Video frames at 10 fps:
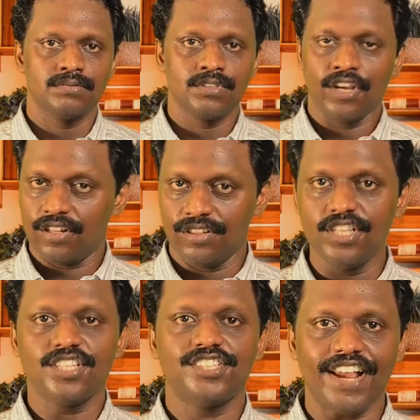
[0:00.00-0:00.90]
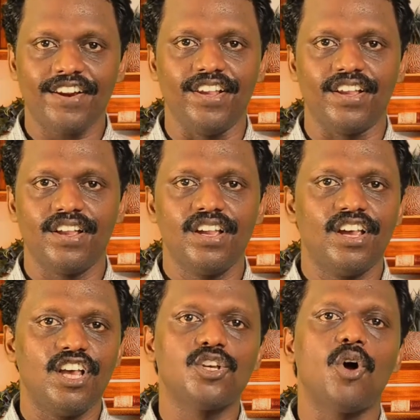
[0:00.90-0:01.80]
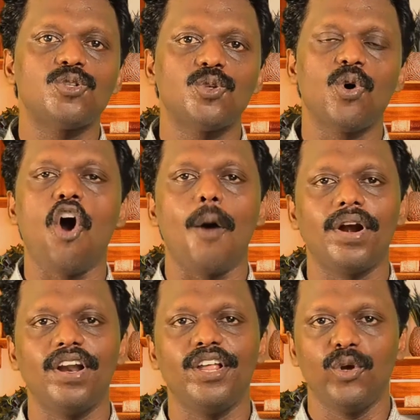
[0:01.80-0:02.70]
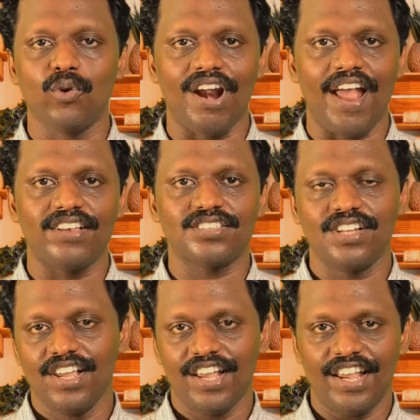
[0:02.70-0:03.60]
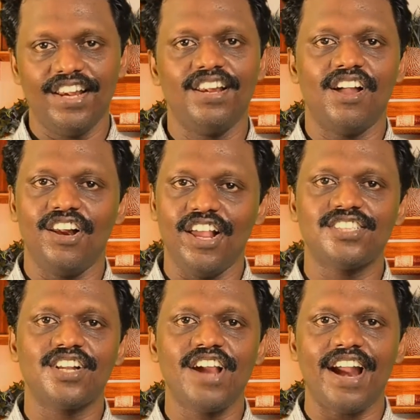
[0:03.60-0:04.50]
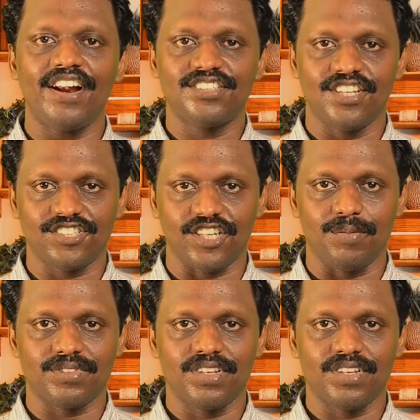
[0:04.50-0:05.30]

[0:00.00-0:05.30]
This technique is also commonly utilized in laser guidance systems